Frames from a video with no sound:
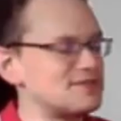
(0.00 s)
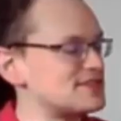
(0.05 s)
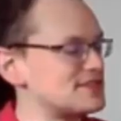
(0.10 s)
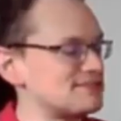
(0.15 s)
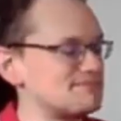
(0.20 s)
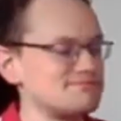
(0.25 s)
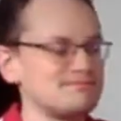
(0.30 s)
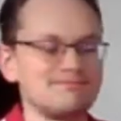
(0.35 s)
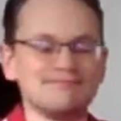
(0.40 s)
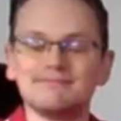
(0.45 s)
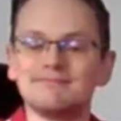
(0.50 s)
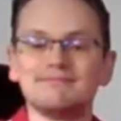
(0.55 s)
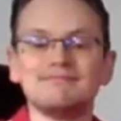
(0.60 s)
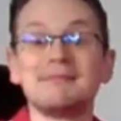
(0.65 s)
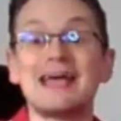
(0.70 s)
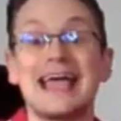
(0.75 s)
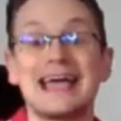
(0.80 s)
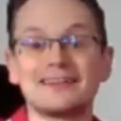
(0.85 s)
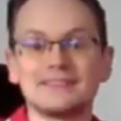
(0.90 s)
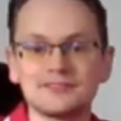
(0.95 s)
a
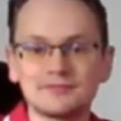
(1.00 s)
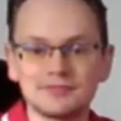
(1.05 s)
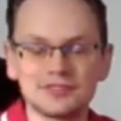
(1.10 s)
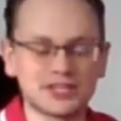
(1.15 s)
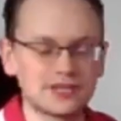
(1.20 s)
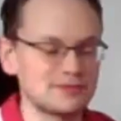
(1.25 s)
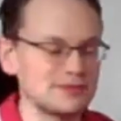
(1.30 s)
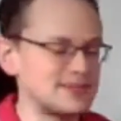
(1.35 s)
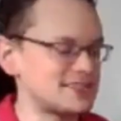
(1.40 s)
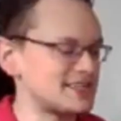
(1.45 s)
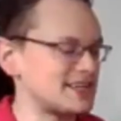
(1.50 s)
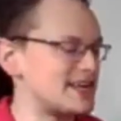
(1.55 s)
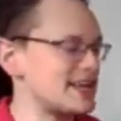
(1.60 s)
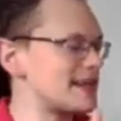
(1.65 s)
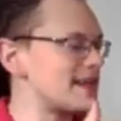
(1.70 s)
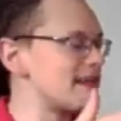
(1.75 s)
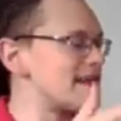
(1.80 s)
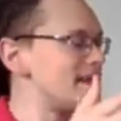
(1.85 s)
mad, shall we say,